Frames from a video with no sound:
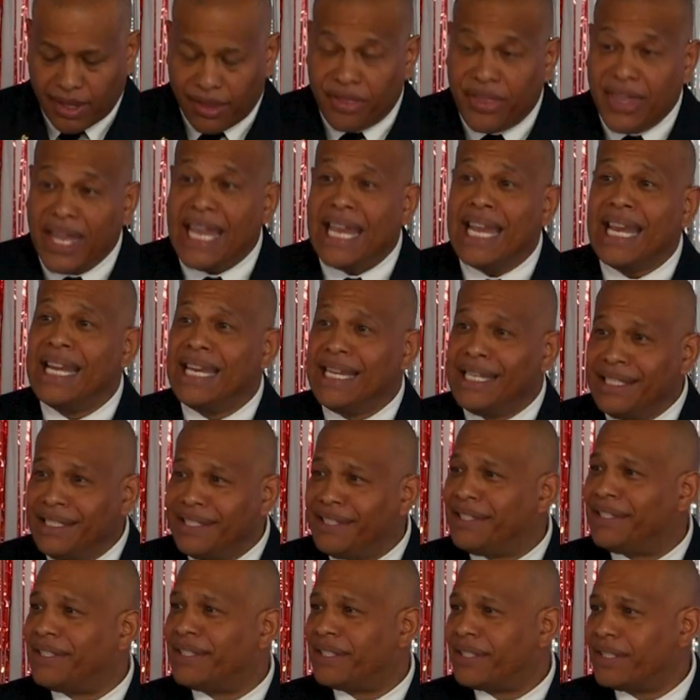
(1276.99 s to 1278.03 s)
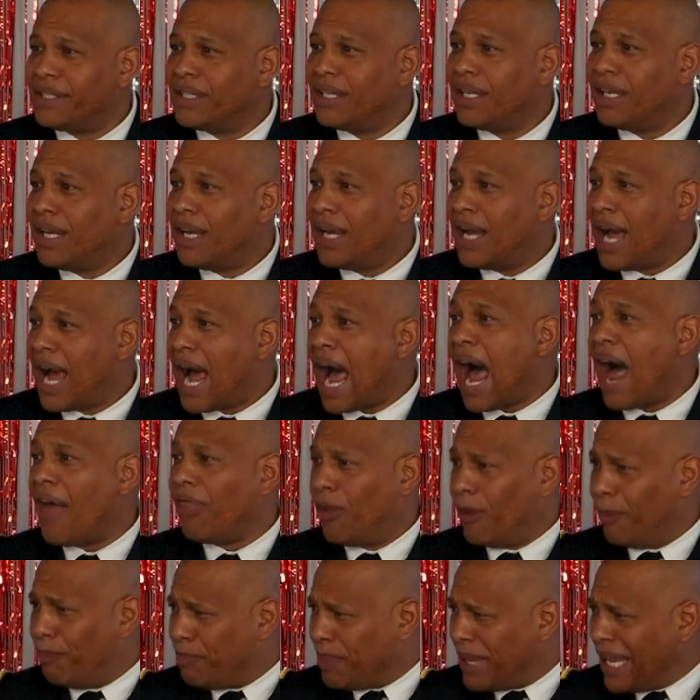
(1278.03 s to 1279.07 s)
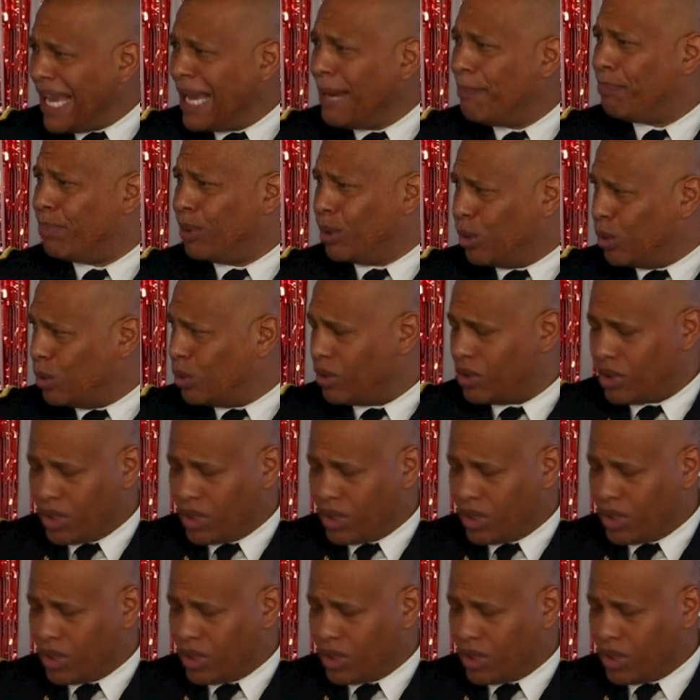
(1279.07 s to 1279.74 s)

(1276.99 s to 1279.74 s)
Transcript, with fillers: These are the people